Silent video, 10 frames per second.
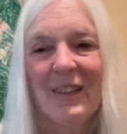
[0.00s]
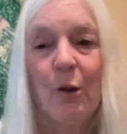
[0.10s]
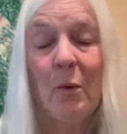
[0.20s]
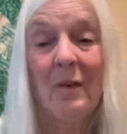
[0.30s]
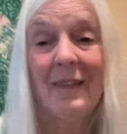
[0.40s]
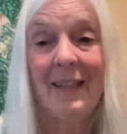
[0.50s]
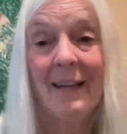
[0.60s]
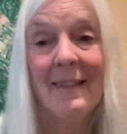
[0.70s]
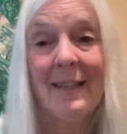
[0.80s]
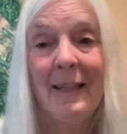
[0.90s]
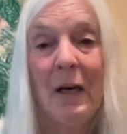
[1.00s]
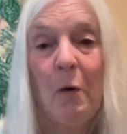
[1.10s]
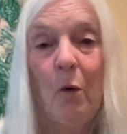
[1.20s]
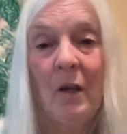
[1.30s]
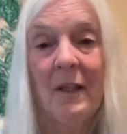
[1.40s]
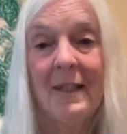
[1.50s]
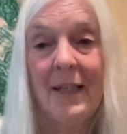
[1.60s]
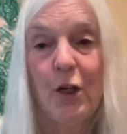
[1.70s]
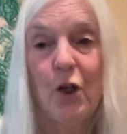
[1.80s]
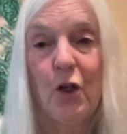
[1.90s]
So the next thing I want to
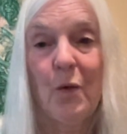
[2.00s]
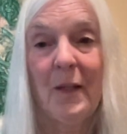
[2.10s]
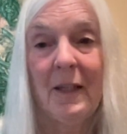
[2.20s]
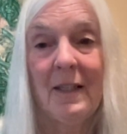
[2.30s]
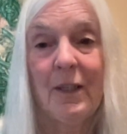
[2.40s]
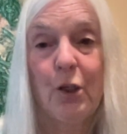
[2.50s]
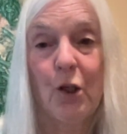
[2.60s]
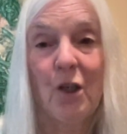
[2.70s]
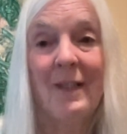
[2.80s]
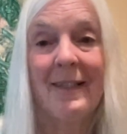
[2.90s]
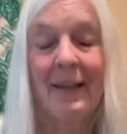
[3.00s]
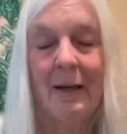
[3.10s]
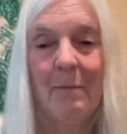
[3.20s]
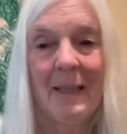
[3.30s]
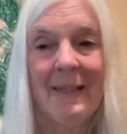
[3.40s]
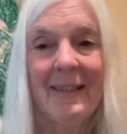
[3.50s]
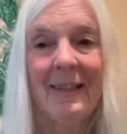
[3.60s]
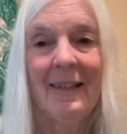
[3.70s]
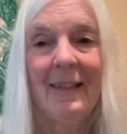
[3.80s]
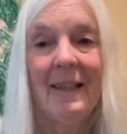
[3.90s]
teach you in this third segment
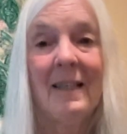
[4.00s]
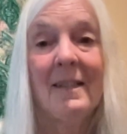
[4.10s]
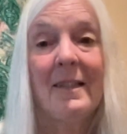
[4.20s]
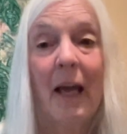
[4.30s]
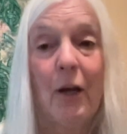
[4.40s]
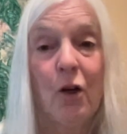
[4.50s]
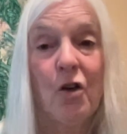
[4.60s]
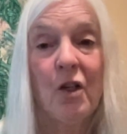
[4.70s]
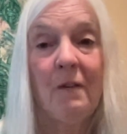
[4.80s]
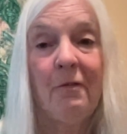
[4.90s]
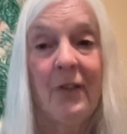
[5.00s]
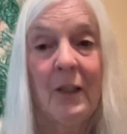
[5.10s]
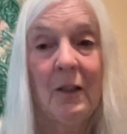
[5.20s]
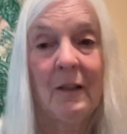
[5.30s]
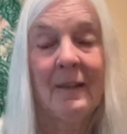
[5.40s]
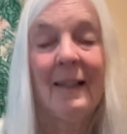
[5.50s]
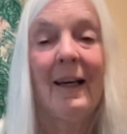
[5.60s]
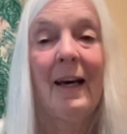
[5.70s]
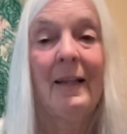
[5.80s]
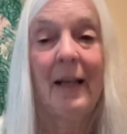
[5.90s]
is energy field
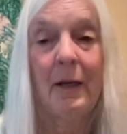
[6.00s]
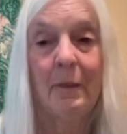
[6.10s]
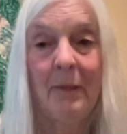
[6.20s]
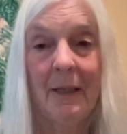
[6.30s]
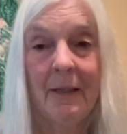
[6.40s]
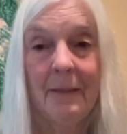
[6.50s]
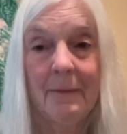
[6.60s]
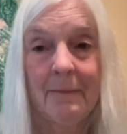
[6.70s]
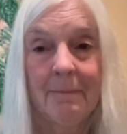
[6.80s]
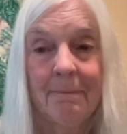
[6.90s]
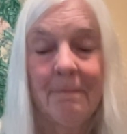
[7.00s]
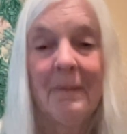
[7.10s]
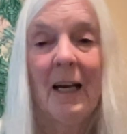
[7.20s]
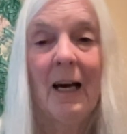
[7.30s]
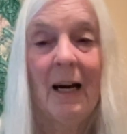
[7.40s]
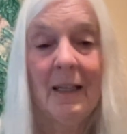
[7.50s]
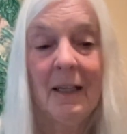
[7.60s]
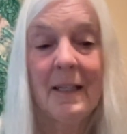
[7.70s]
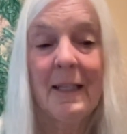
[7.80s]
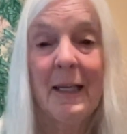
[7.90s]
anatomy. I
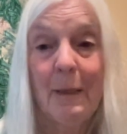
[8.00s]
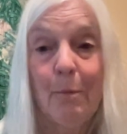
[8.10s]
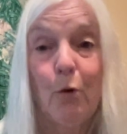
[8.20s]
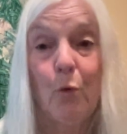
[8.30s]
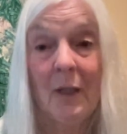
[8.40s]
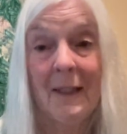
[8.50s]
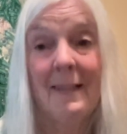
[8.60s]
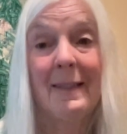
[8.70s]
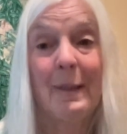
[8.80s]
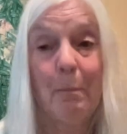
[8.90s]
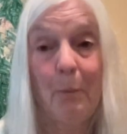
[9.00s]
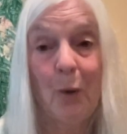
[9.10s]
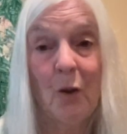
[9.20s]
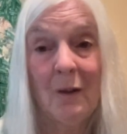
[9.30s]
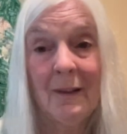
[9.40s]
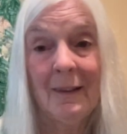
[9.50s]
like to keep it really simple.